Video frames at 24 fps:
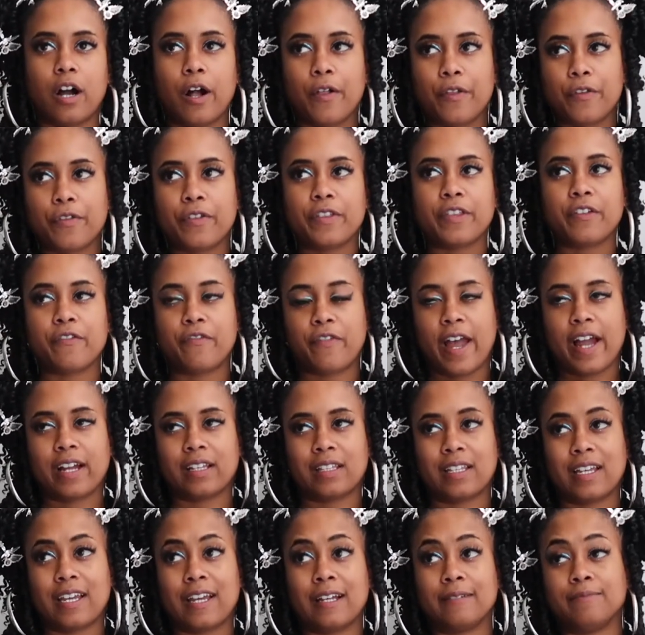other than the
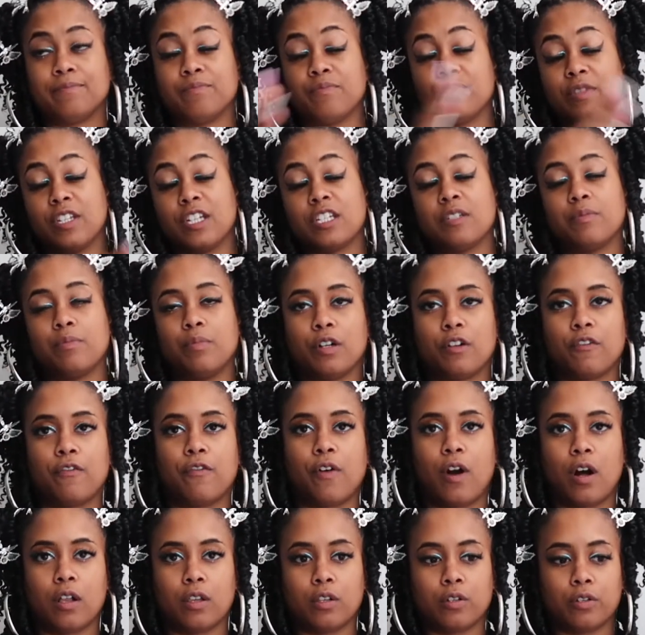fact that this book
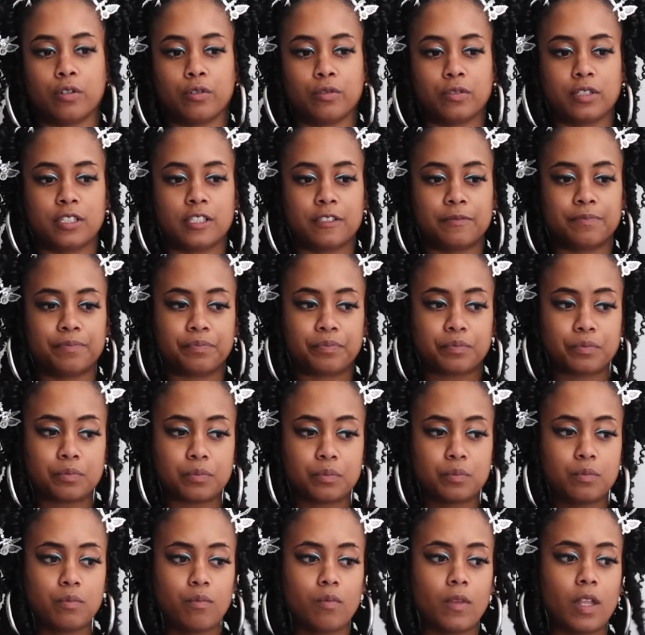follows
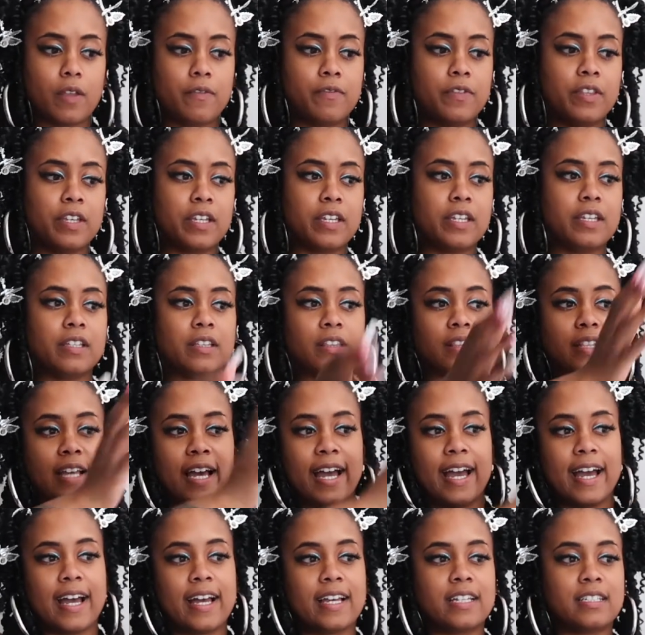the
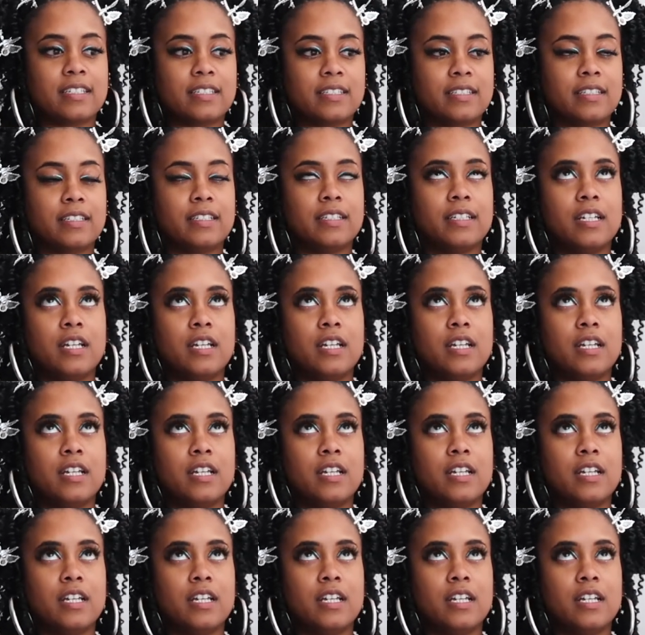last